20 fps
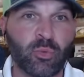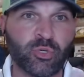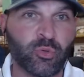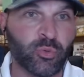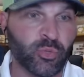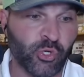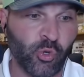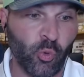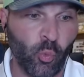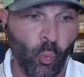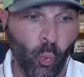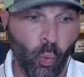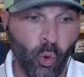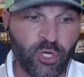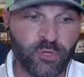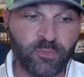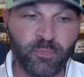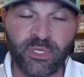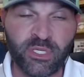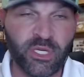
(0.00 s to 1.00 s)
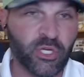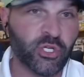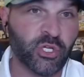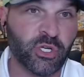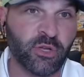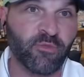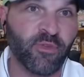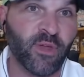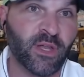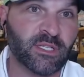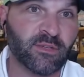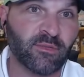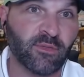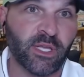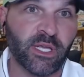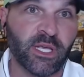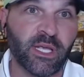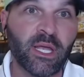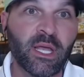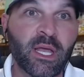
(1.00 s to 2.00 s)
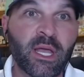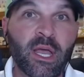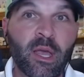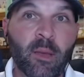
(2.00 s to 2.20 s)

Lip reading: which was your worst position defensively,